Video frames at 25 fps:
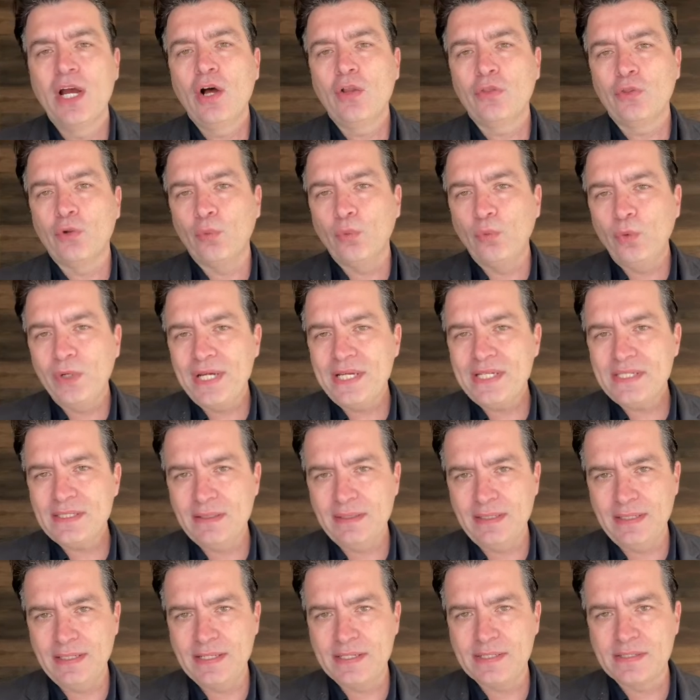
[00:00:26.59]
The
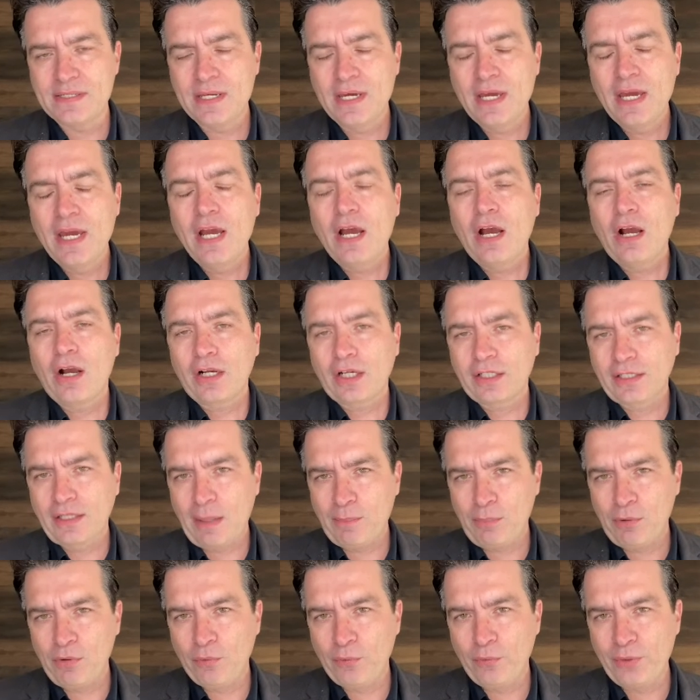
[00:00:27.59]
reason is a
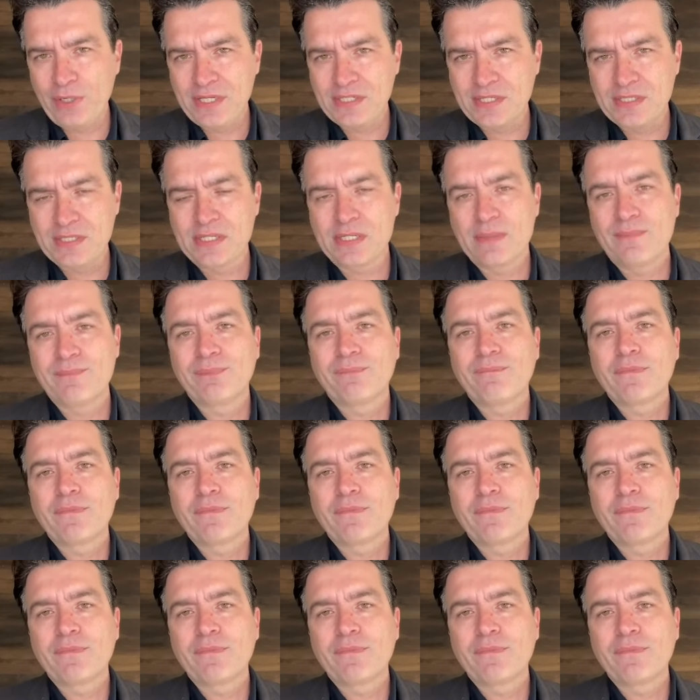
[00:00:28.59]
couple of reasons.